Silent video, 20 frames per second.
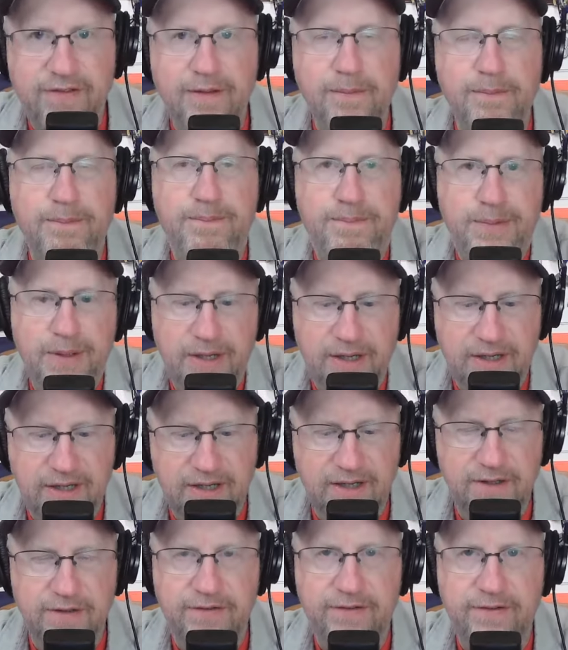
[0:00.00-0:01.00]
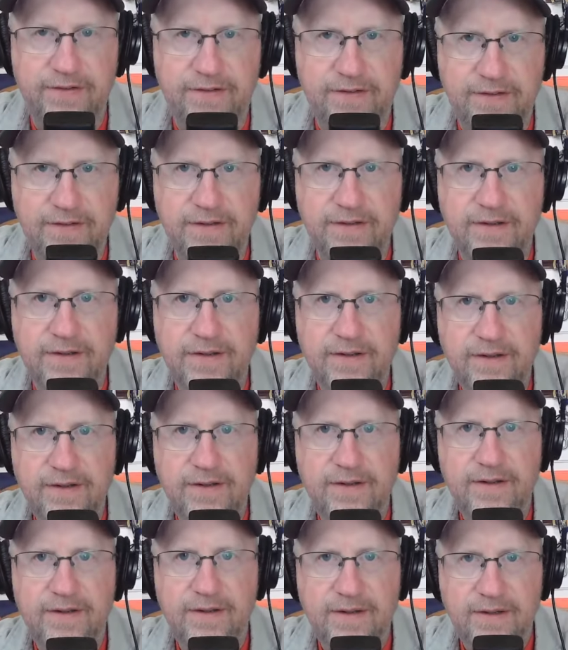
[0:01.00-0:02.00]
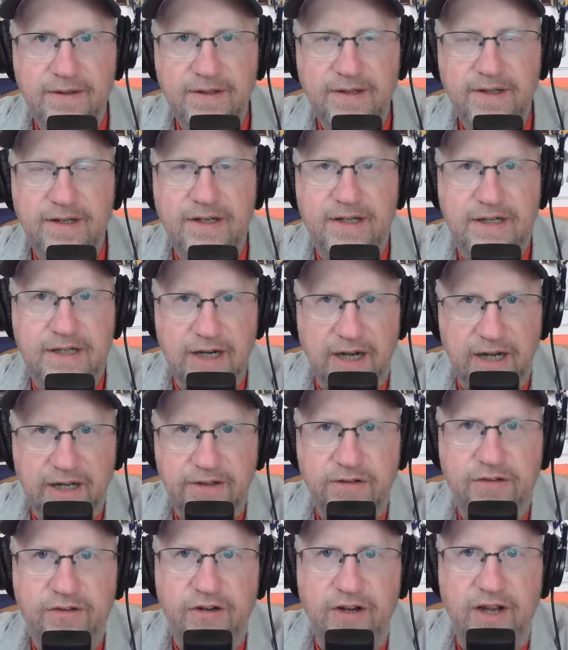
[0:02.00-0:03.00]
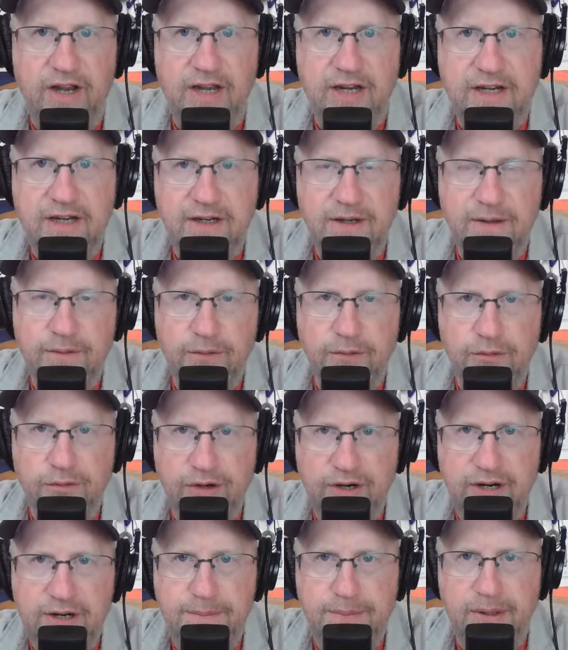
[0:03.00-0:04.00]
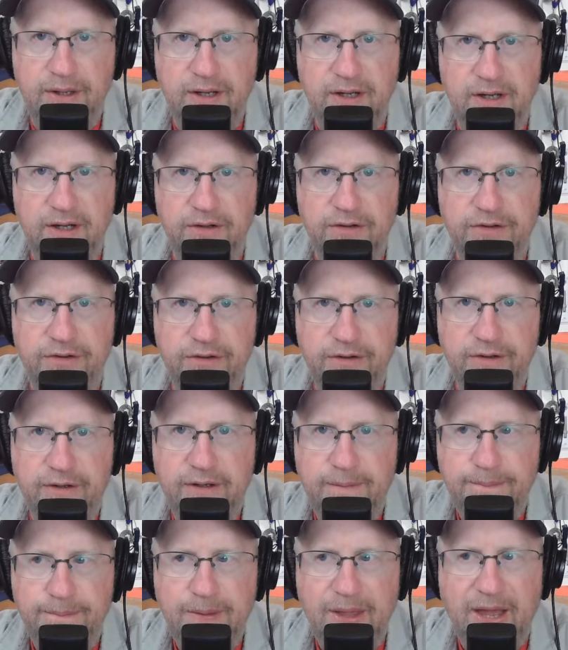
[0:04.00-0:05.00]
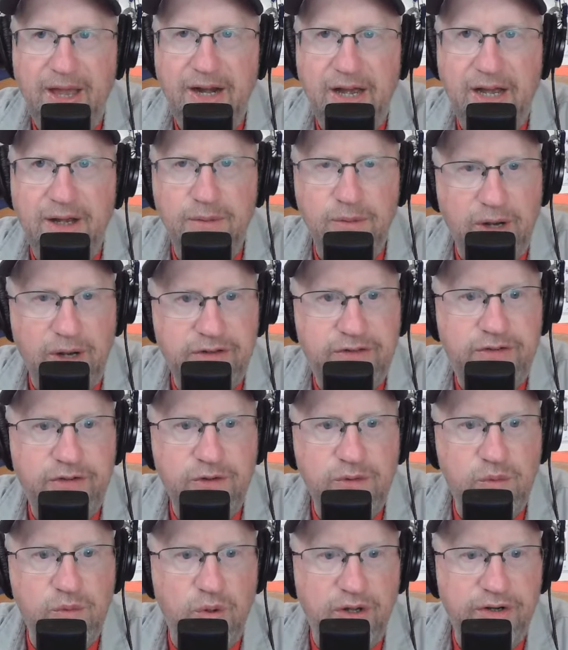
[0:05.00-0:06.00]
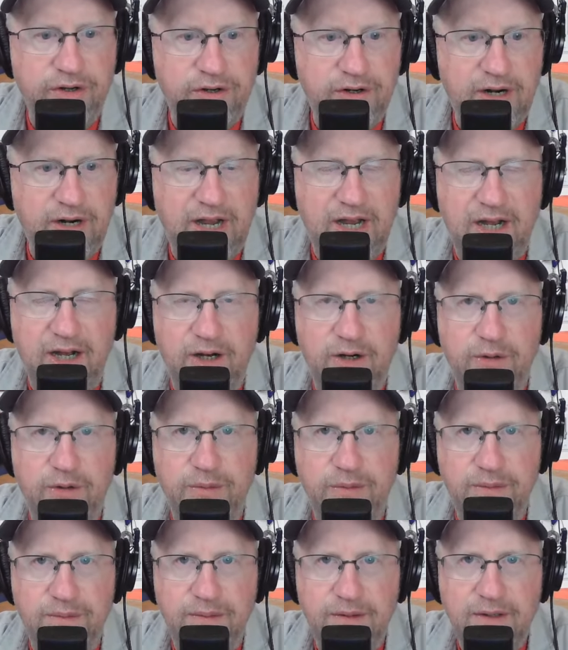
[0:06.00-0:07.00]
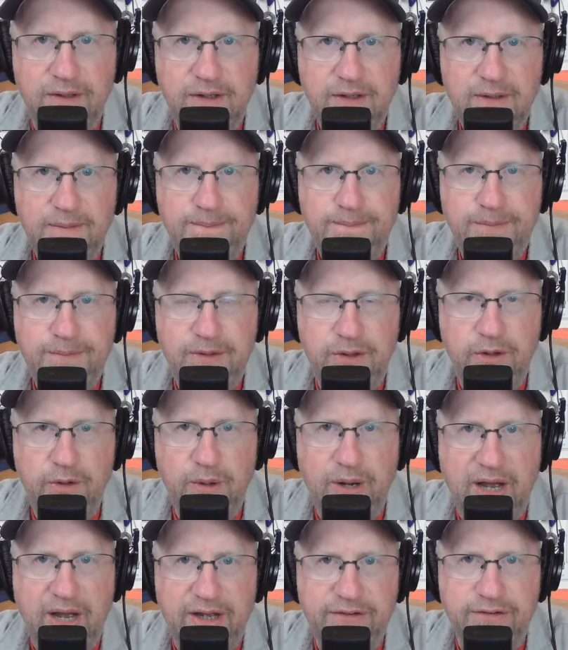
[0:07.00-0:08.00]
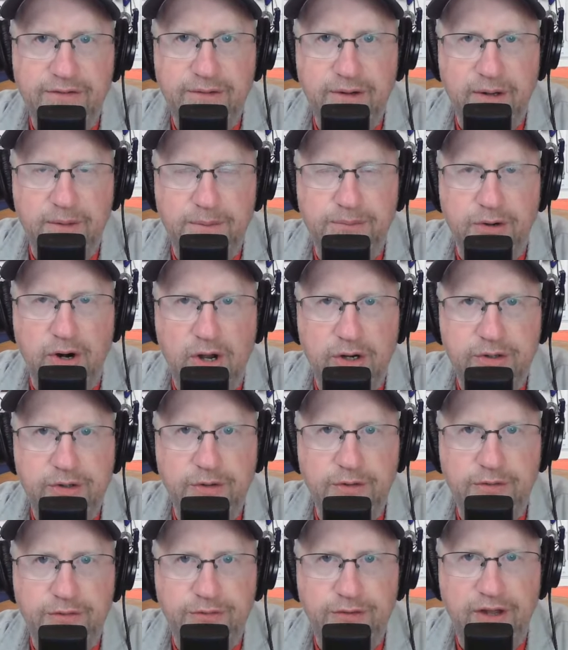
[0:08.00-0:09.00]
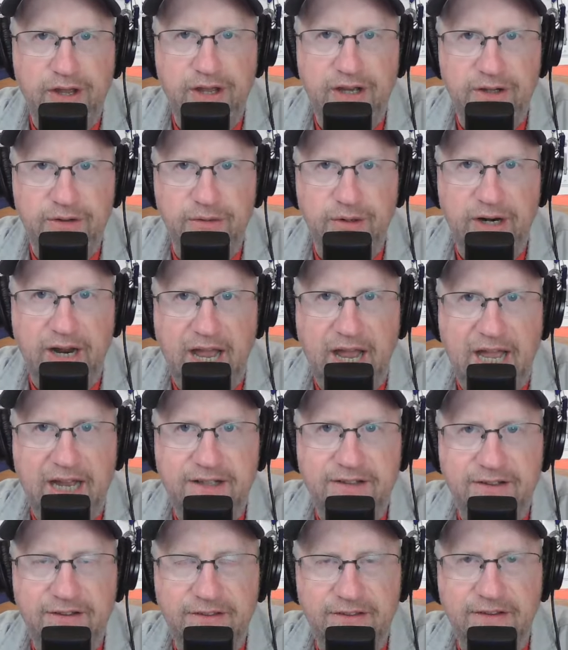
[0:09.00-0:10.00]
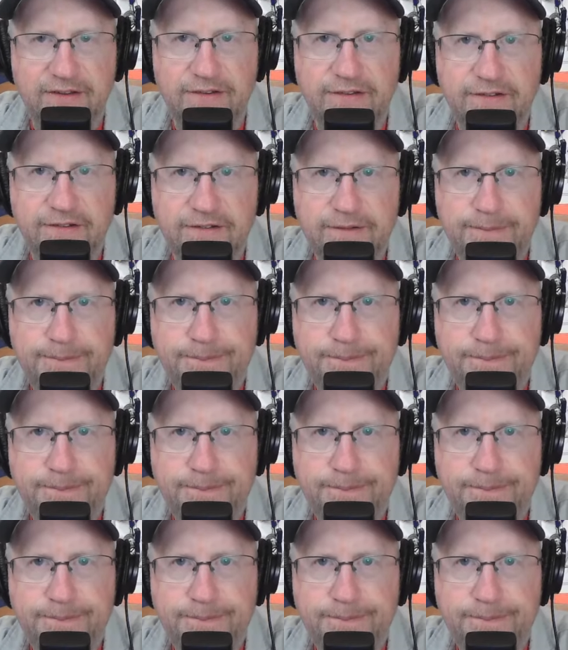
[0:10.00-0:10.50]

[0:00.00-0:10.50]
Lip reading: the biggest gut check rebuild. I do wonder how you as a Broncos fan react to this.